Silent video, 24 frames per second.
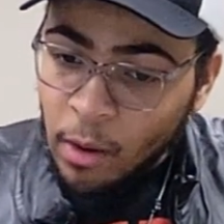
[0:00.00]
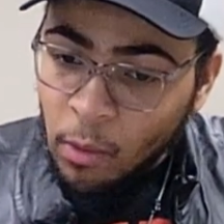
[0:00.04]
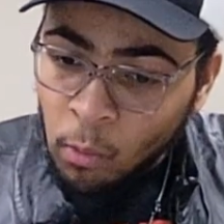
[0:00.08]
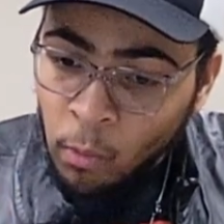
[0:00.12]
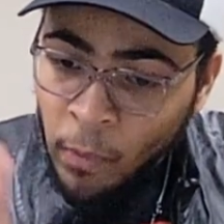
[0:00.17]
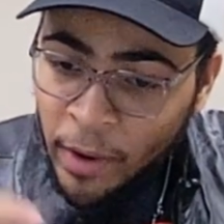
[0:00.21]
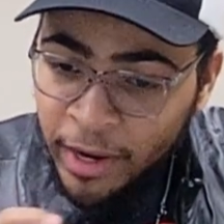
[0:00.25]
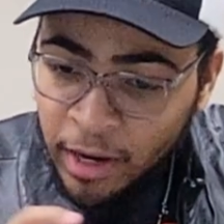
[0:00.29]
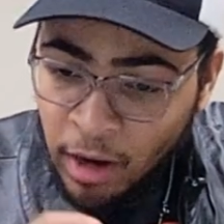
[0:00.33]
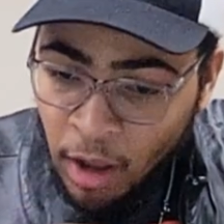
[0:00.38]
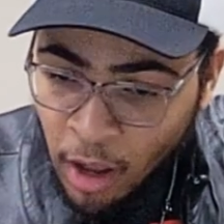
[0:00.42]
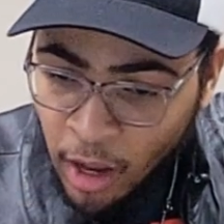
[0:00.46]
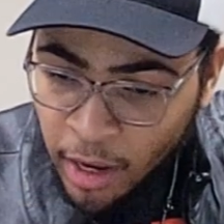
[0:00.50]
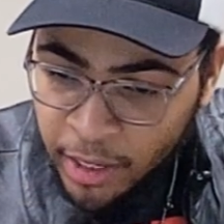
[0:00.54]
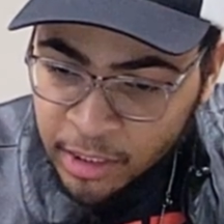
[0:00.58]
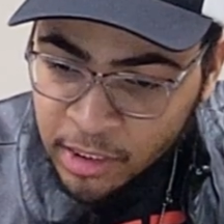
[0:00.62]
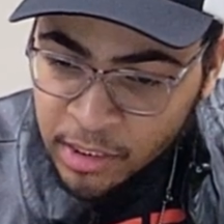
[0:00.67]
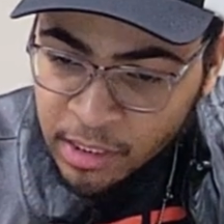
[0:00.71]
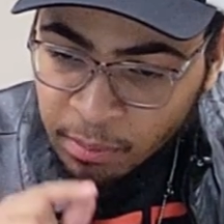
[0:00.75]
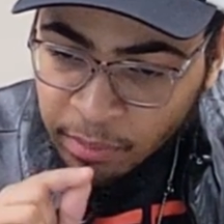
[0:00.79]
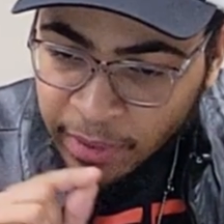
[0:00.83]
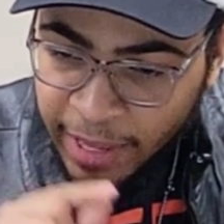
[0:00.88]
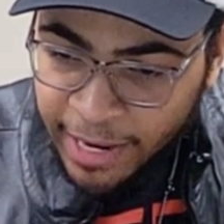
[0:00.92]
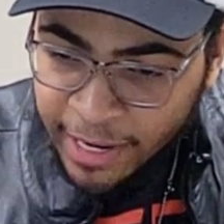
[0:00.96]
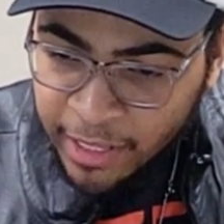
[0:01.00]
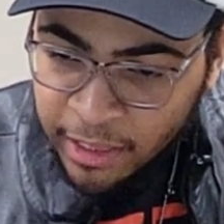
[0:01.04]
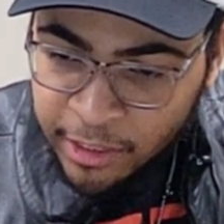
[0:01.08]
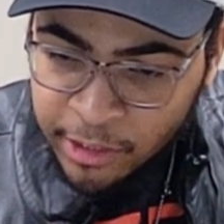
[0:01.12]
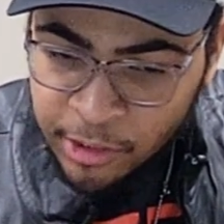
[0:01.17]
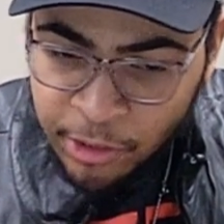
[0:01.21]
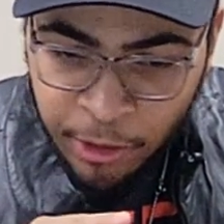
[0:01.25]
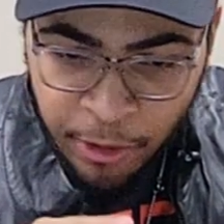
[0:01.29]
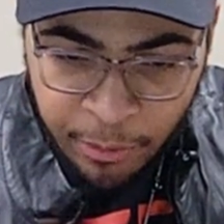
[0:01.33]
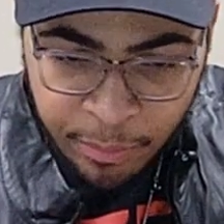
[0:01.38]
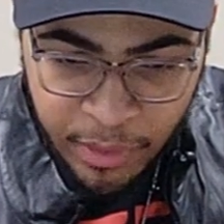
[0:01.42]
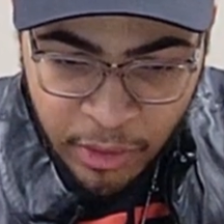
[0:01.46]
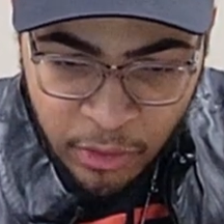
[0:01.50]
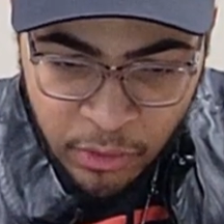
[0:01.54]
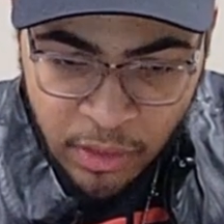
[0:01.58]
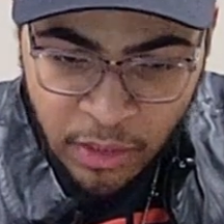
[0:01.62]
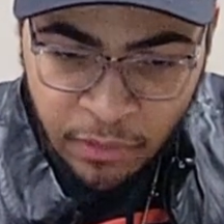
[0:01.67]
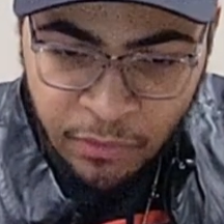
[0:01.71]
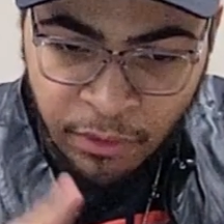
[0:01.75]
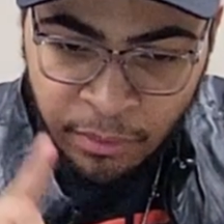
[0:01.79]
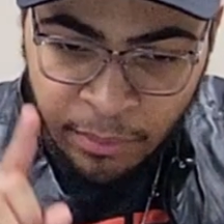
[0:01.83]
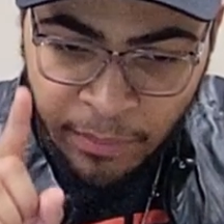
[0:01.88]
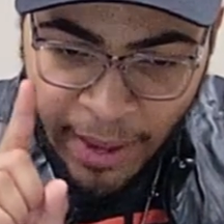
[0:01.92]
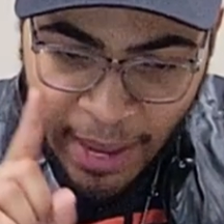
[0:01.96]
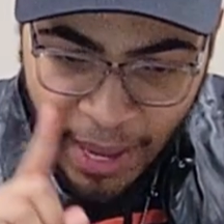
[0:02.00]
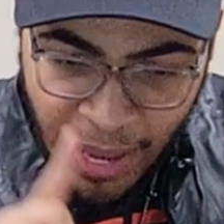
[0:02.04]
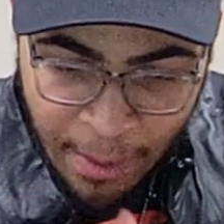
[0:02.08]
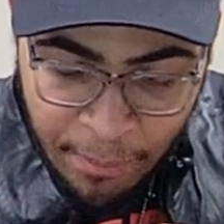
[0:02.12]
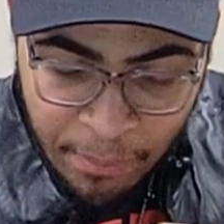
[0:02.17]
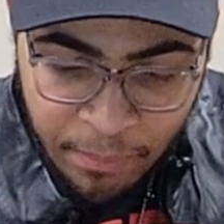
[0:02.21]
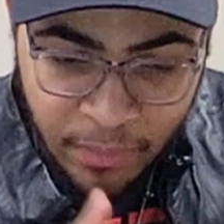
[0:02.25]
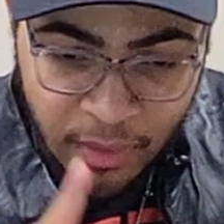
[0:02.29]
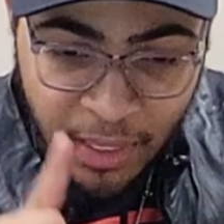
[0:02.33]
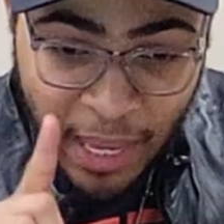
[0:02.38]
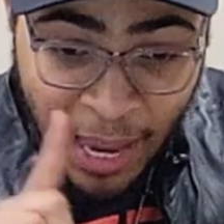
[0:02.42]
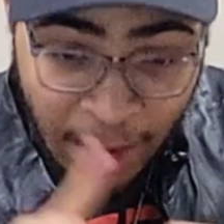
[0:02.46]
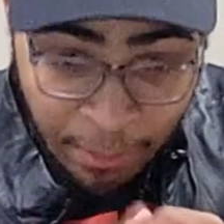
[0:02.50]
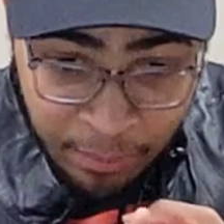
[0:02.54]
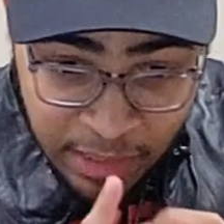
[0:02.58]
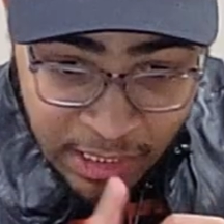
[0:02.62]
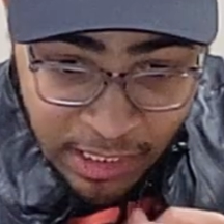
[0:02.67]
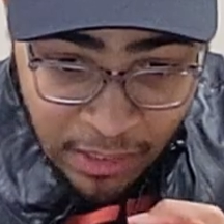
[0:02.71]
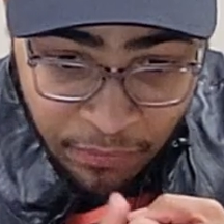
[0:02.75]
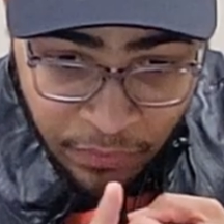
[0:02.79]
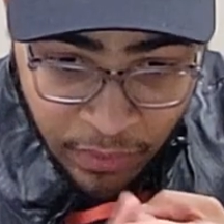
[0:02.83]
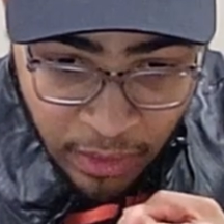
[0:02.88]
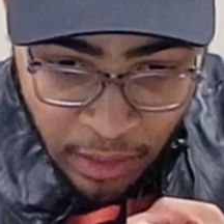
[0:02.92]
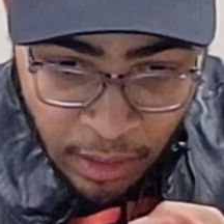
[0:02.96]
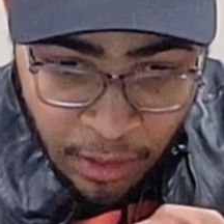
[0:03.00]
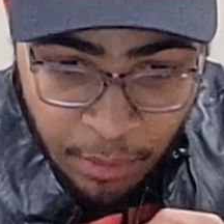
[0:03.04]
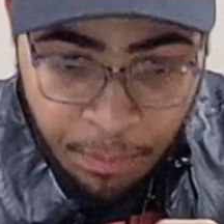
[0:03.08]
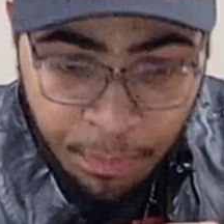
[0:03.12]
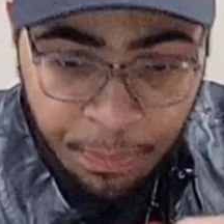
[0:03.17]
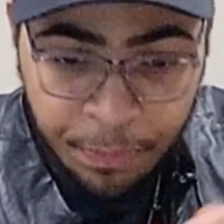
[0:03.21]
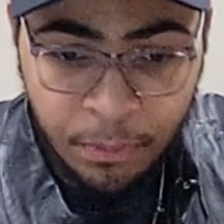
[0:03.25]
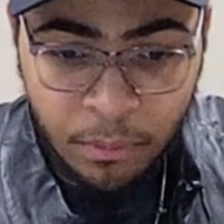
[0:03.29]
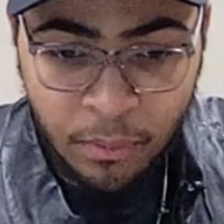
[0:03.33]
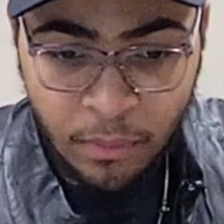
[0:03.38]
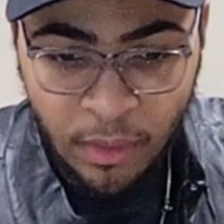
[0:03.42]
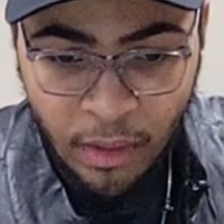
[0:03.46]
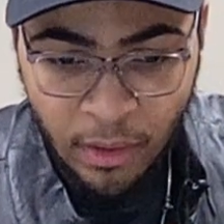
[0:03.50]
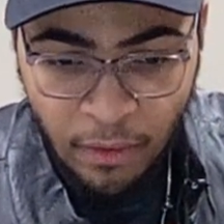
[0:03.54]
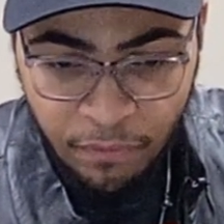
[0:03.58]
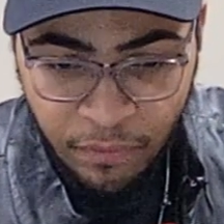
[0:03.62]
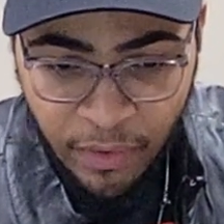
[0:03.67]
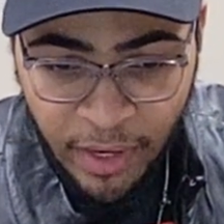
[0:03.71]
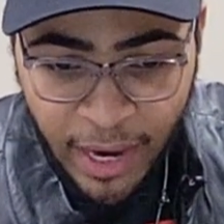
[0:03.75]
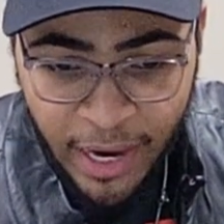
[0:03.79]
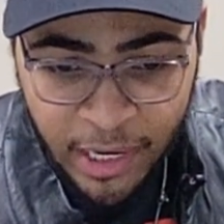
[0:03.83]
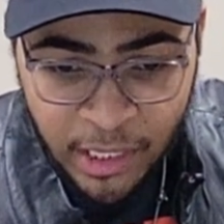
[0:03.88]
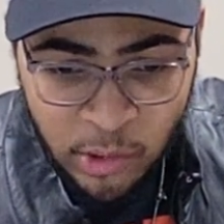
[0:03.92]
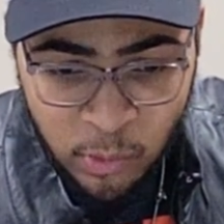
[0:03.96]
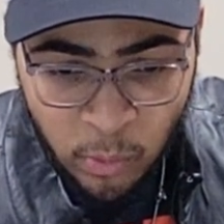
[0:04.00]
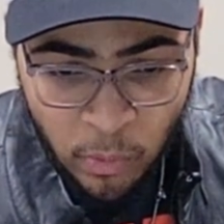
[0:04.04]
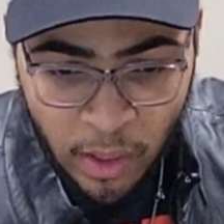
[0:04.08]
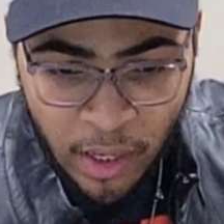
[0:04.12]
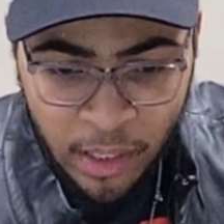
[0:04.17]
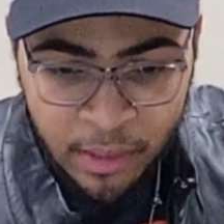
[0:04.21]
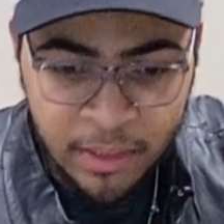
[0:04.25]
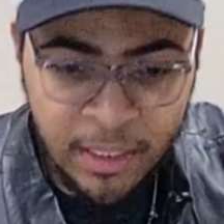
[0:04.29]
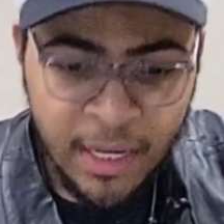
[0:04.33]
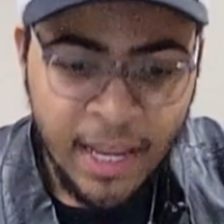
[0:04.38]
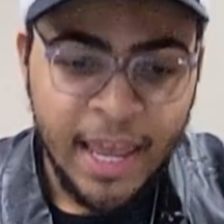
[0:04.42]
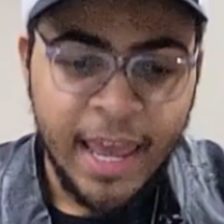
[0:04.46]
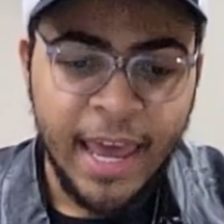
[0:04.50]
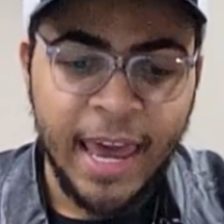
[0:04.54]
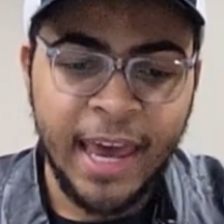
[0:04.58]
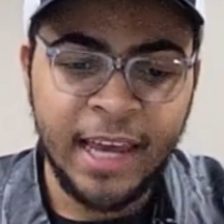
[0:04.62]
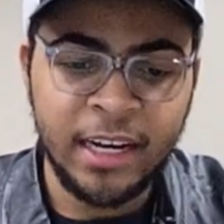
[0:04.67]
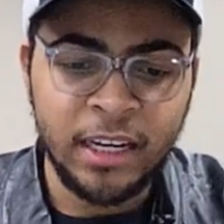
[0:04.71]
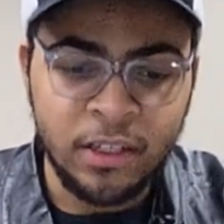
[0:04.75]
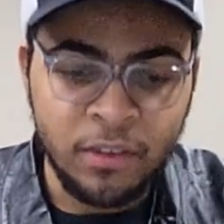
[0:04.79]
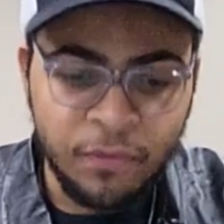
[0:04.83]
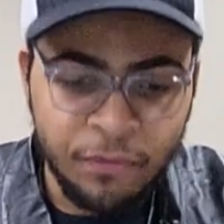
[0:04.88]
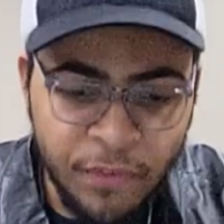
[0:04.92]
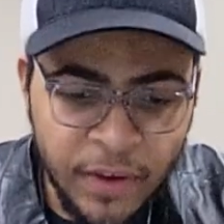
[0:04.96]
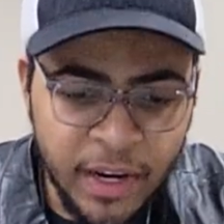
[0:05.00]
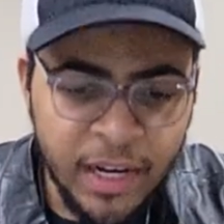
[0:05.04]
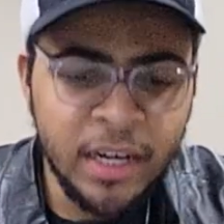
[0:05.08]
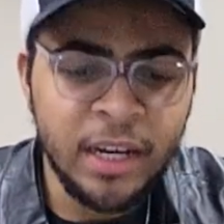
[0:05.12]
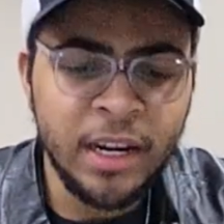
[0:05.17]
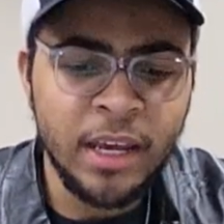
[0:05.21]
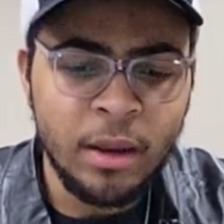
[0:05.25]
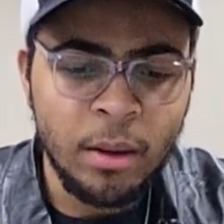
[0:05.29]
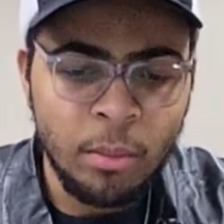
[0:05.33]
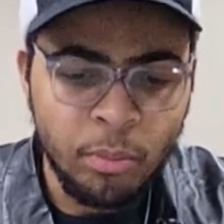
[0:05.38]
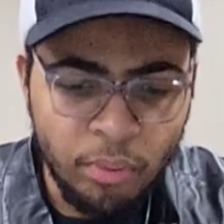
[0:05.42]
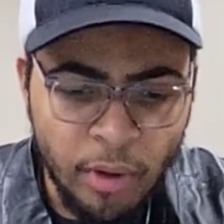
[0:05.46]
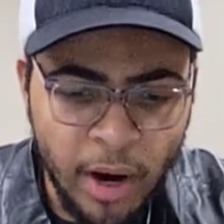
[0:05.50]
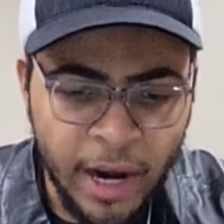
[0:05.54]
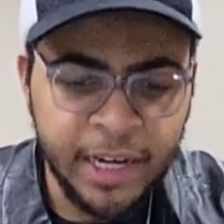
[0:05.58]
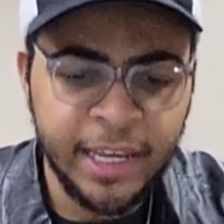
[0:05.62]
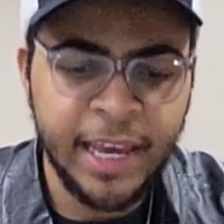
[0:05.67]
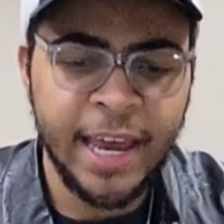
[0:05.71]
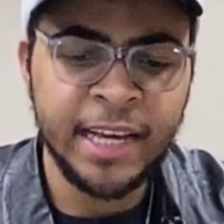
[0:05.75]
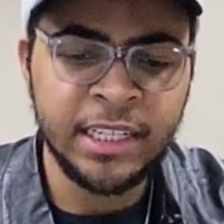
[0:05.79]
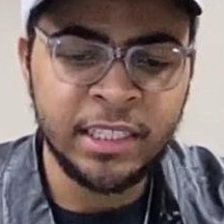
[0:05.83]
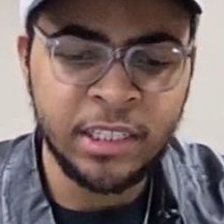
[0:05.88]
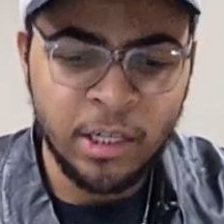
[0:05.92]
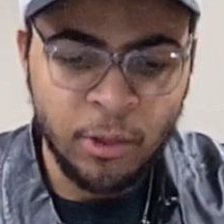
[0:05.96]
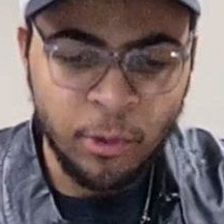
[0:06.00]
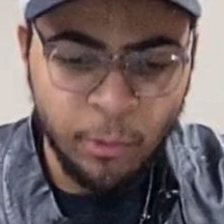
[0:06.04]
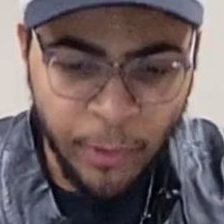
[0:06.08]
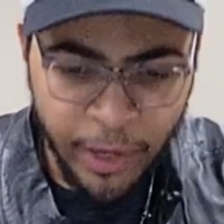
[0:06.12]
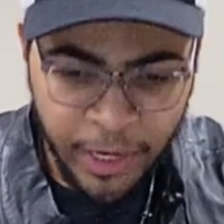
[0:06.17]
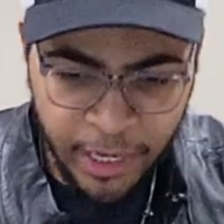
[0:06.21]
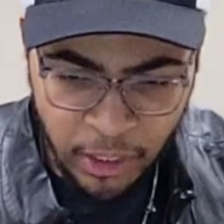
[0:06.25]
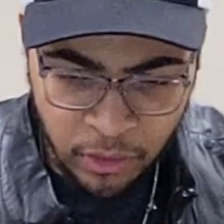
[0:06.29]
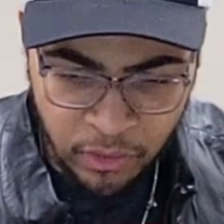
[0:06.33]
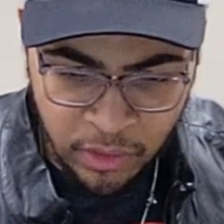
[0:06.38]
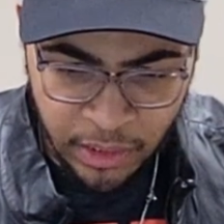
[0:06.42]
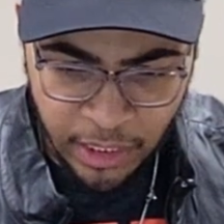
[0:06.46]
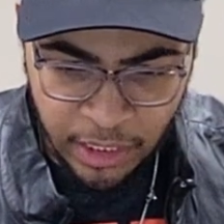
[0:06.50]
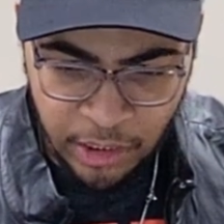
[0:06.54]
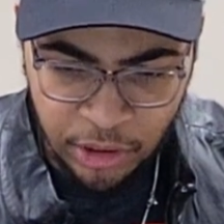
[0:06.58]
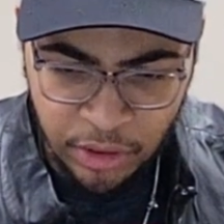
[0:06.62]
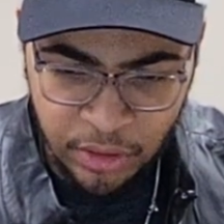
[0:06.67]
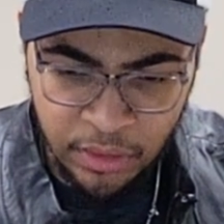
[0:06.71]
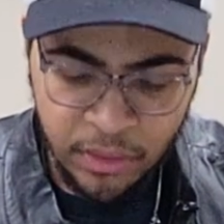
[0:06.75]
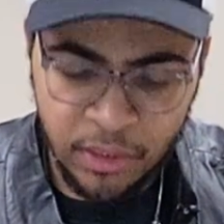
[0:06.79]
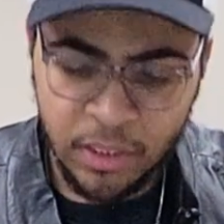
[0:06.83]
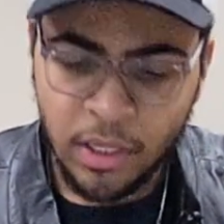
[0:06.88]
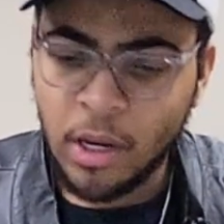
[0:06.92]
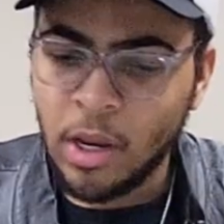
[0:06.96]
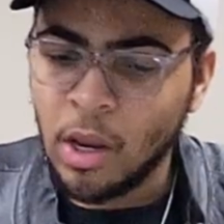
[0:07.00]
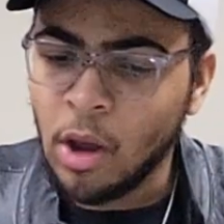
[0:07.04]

went on to blacklist her music from MTV, VH1, and Infinity Broadcasting radio stations.